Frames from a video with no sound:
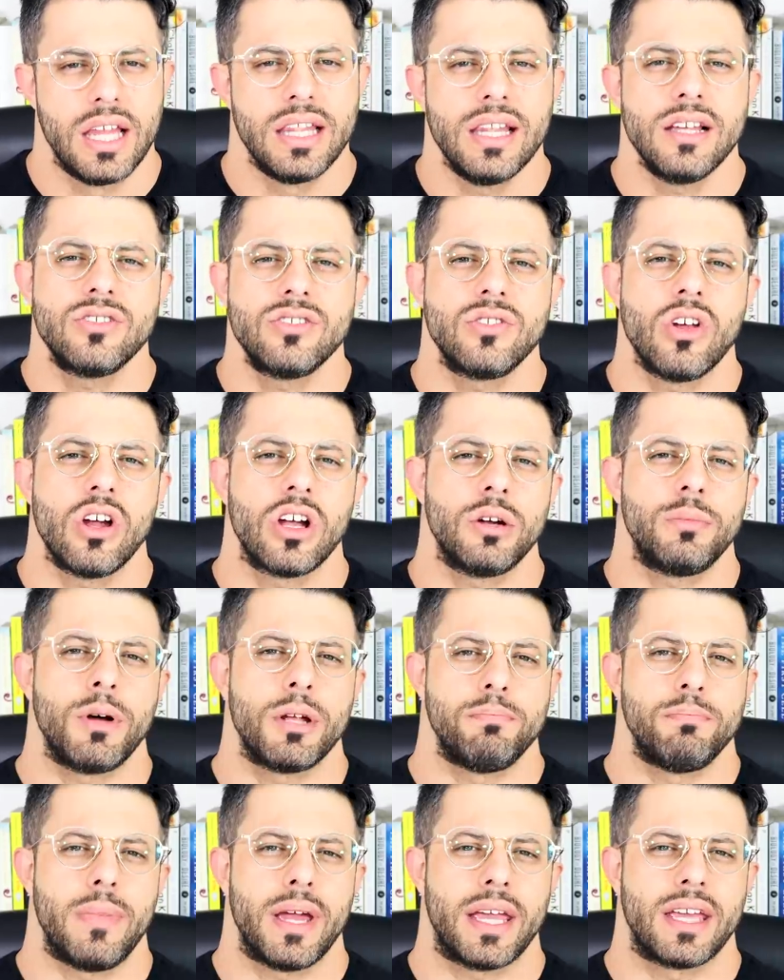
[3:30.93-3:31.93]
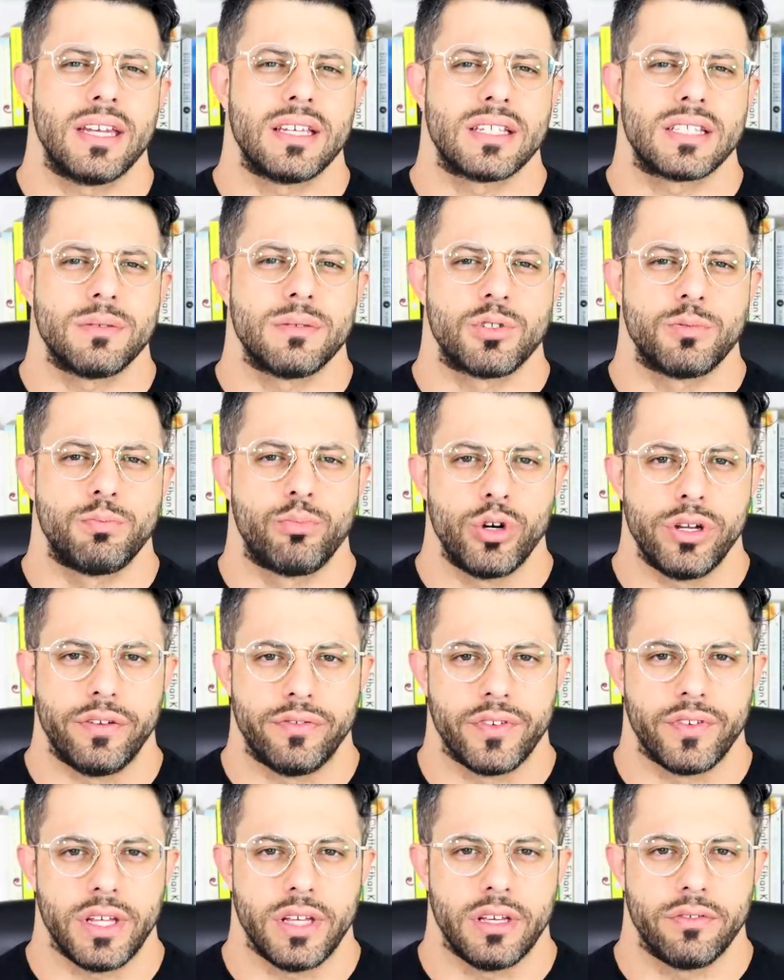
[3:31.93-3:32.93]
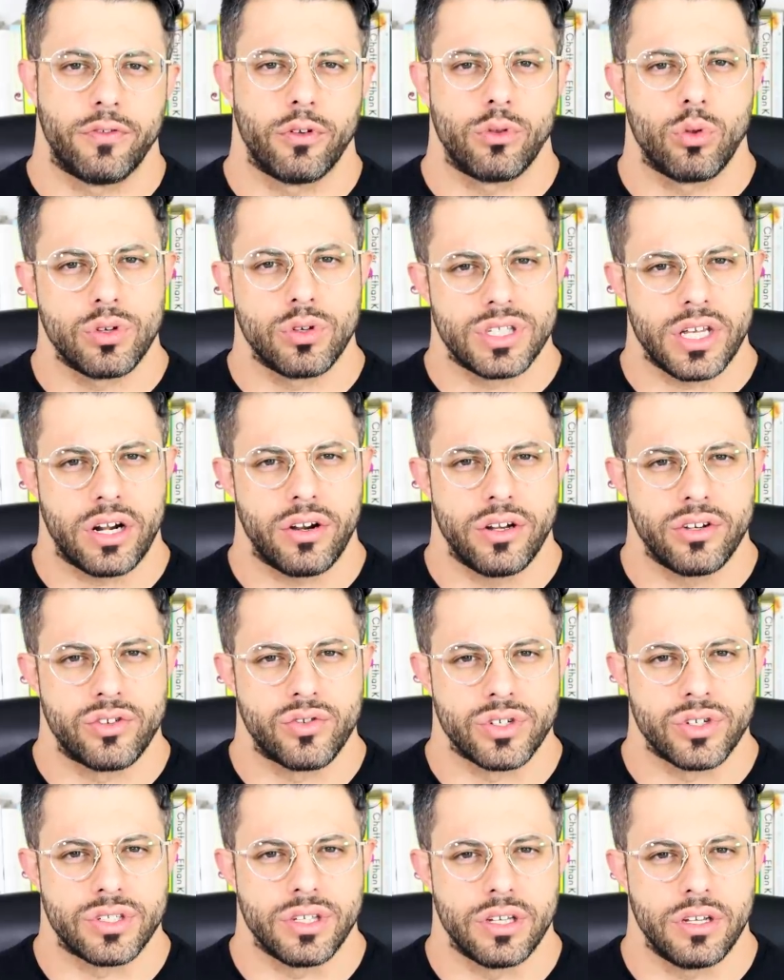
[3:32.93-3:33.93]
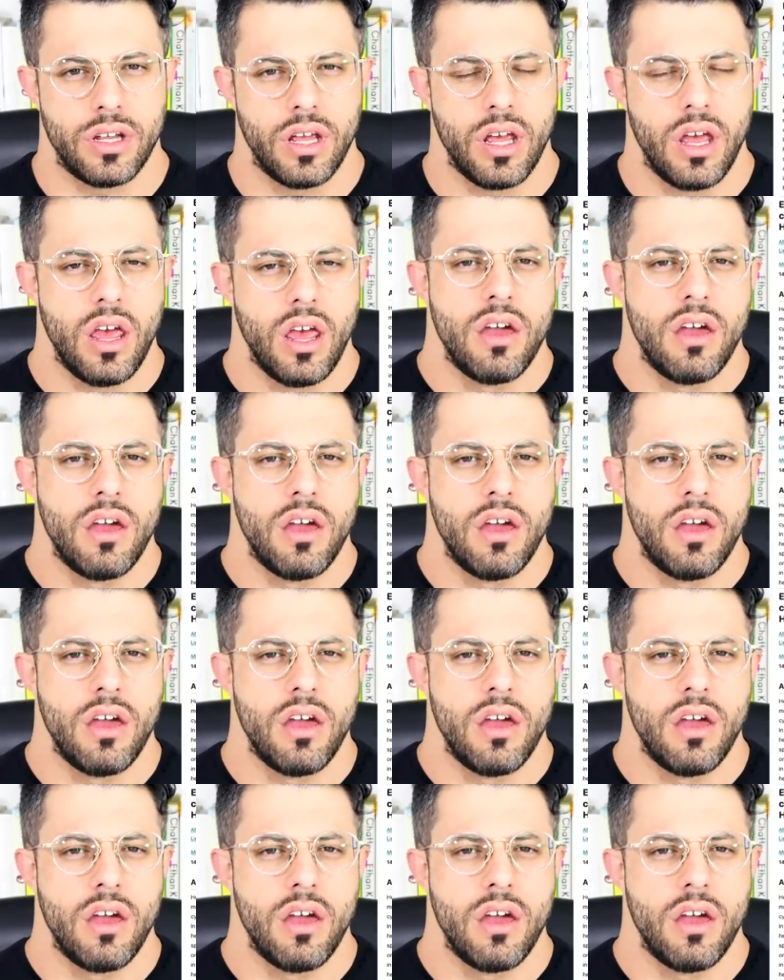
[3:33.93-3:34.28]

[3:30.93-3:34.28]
Let's talk about mechanisms briefly, for those that are interested.